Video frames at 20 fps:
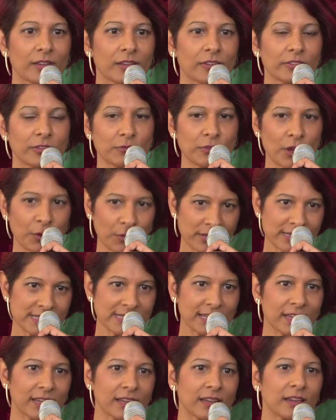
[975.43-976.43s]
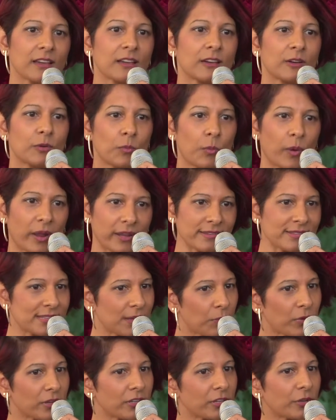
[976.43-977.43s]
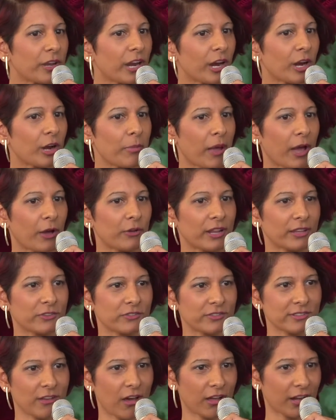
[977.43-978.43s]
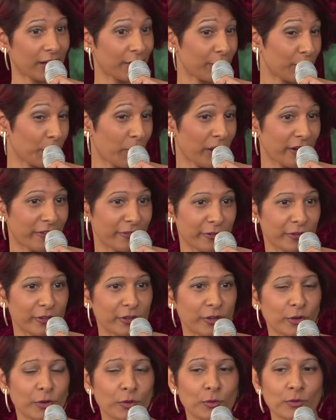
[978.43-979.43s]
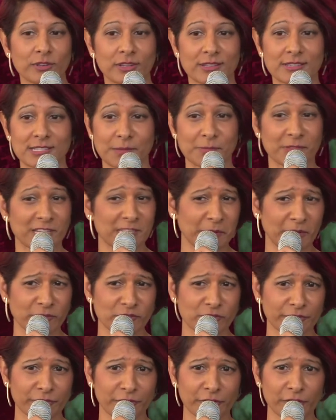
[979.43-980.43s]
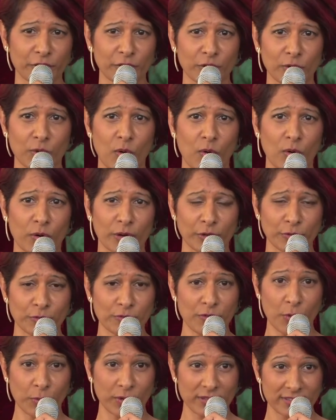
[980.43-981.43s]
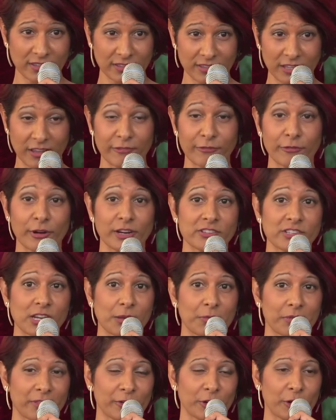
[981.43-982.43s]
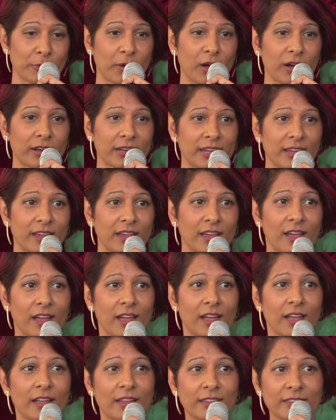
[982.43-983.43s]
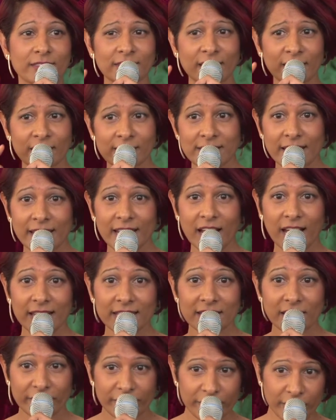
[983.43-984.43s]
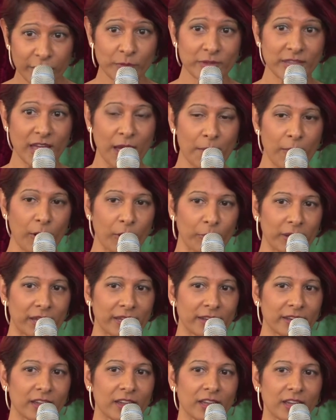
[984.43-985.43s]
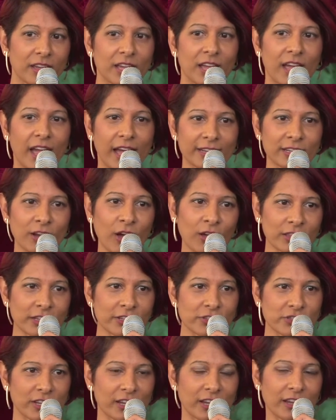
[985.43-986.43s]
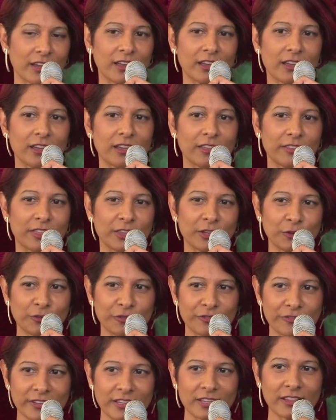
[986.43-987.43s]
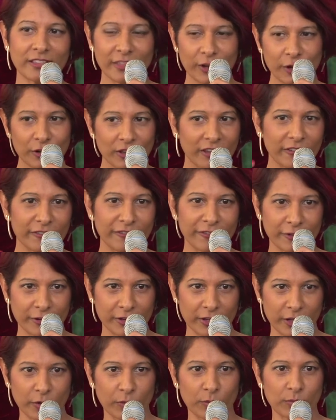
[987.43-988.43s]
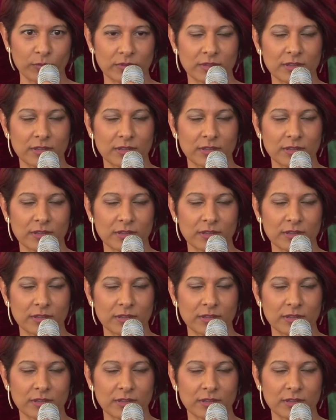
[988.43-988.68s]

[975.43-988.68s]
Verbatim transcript: So noticing when someone you care about has just gone another way for you, done something special for you, or you notice a love rush coming through your body, instead of saying, I love you in that moment, acknowledging that you feel their love for you.